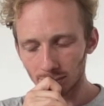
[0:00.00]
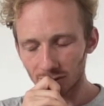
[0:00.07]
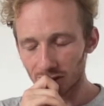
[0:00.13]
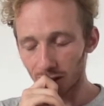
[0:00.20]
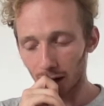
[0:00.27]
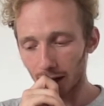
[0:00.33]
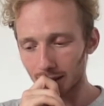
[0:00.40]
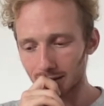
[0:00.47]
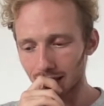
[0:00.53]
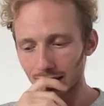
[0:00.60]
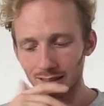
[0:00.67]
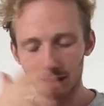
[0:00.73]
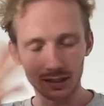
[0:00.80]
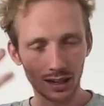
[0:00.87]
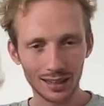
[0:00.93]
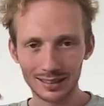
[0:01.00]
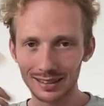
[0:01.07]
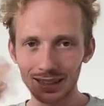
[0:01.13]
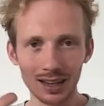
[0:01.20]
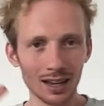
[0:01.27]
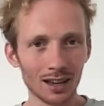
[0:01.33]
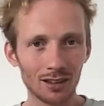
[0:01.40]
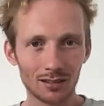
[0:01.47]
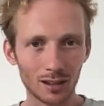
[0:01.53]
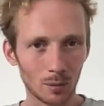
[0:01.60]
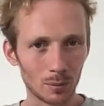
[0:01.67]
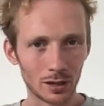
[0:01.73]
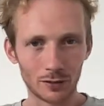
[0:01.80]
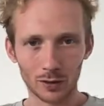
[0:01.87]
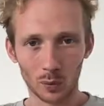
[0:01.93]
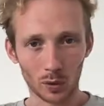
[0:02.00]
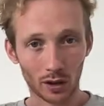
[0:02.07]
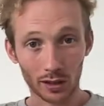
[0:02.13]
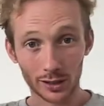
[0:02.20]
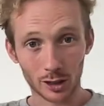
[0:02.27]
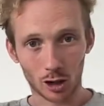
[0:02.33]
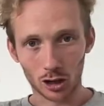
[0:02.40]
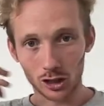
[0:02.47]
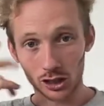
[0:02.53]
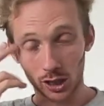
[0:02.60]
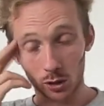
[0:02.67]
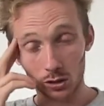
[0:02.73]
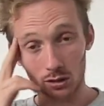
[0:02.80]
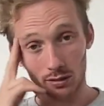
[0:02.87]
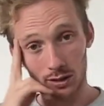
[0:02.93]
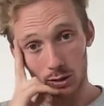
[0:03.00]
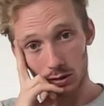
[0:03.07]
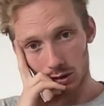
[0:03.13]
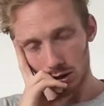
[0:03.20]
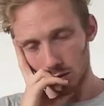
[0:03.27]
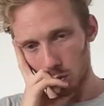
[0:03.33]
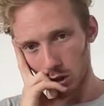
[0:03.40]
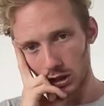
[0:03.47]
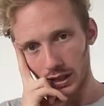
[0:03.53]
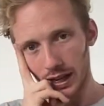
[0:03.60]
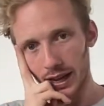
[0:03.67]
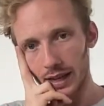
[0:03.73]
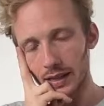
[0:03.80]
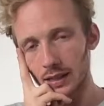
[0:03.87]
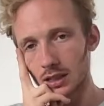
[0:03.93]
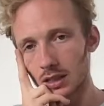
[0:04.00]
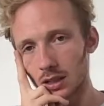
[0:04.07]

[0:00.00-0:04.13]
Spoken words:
Sorry, somebody from one of the dog shelters I used to work at,